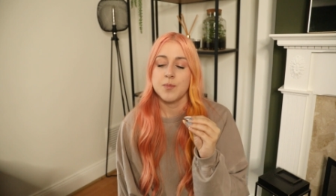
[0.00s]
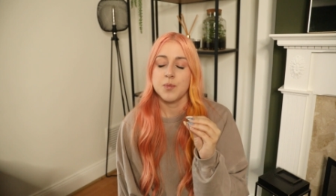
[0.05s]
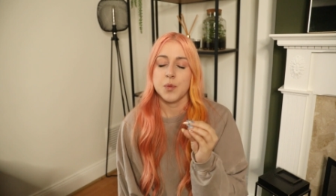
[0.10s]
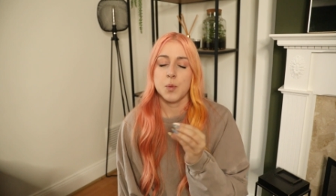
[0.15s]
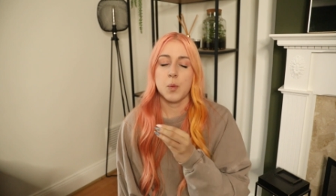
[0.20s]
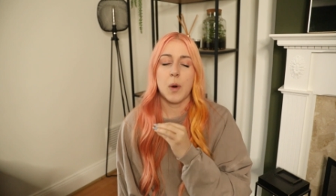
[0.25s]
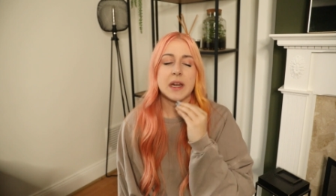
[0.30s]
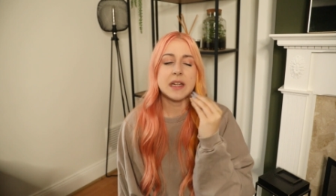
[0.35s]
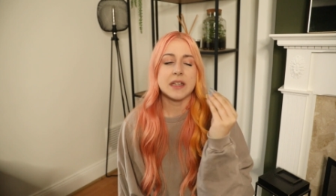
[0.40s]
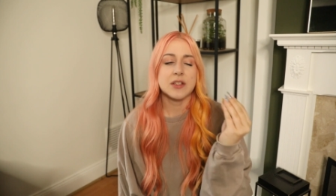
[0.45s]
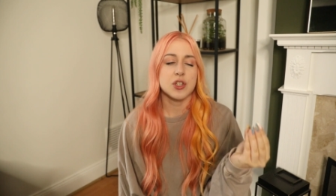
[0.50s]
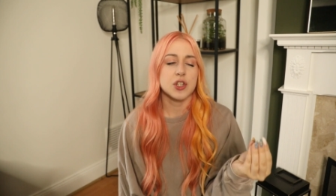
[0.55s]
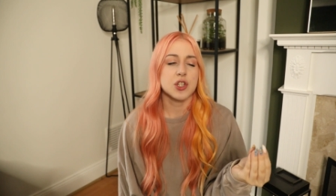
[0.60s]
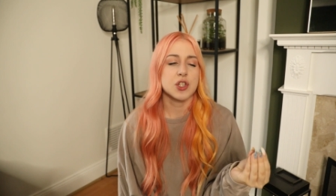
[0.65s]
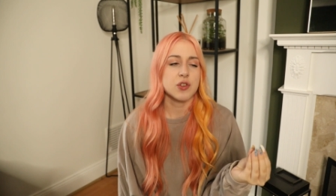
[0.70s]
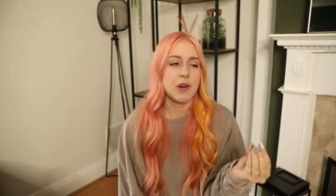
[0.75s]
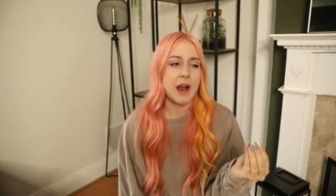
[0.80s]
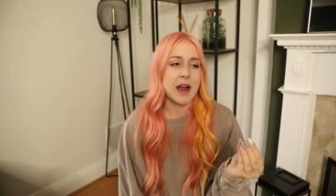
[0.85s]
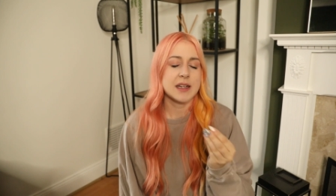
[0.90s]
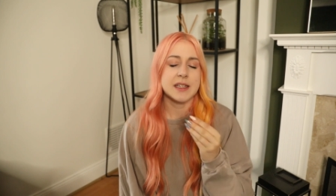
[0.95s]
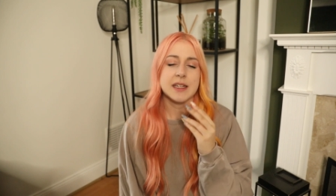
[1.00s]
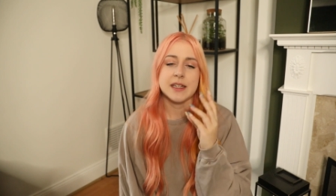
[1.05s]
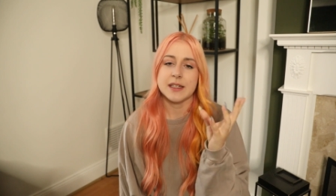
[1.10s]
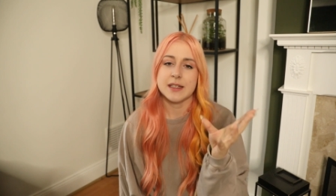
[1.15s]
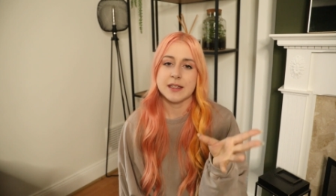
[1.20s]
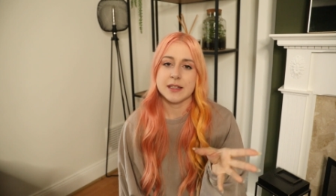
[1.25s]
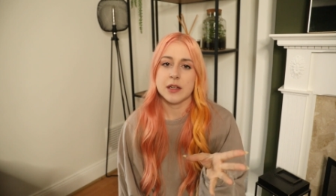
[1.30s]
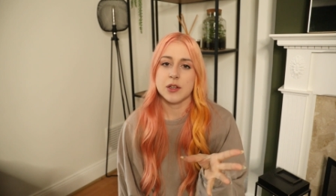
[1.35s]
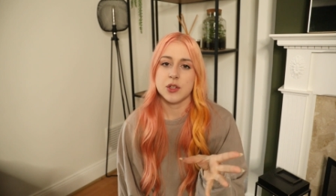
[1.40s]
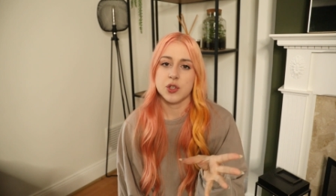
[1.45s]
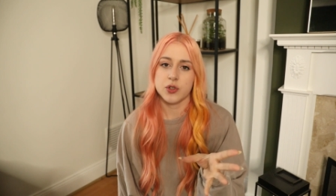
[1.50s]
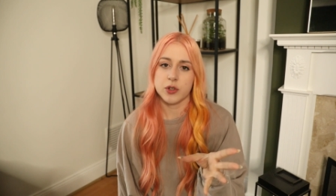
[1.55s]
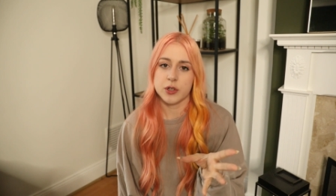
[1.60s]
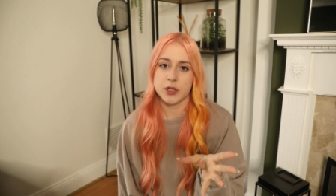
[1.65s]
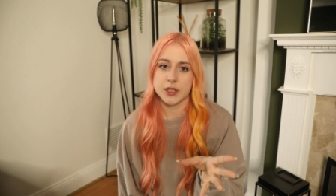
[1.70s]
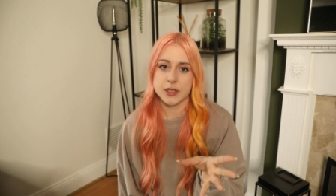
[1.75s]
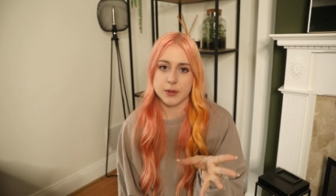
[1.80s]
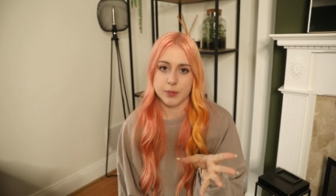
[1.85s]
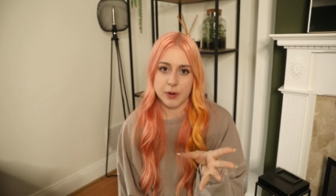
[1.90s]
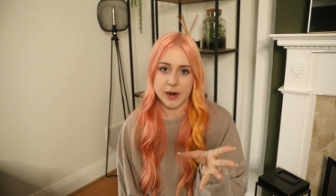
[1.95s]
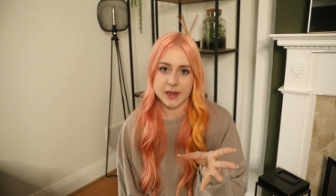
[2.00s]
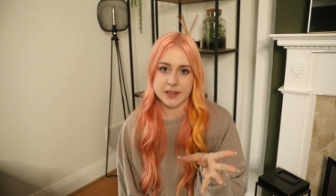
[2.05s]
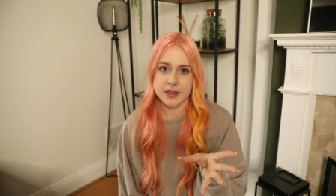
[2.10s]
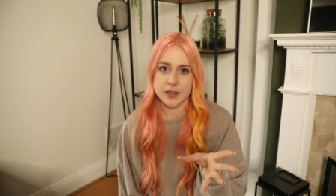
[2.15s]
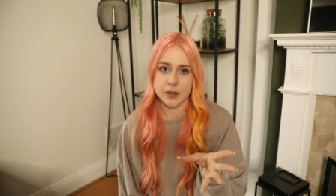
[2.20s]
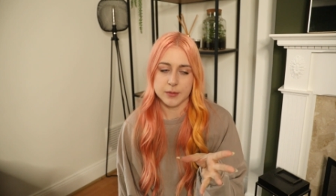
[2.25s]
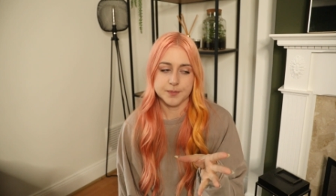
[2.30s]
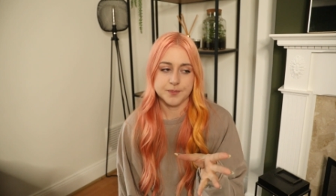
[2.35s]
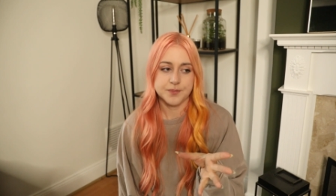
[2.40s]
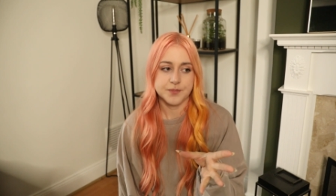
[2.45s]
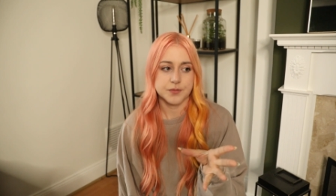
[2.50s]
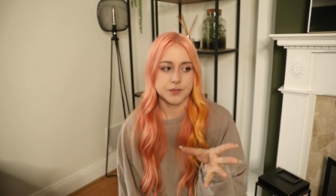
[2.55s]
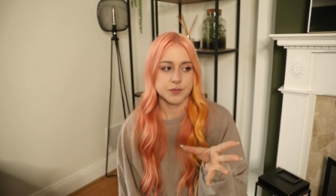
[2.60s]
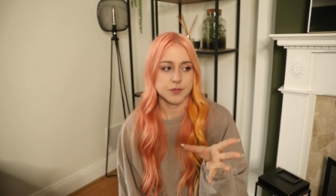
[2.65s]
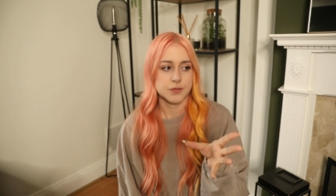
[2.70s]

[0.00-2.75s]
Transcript: When he's distracted, he still struggles to press them.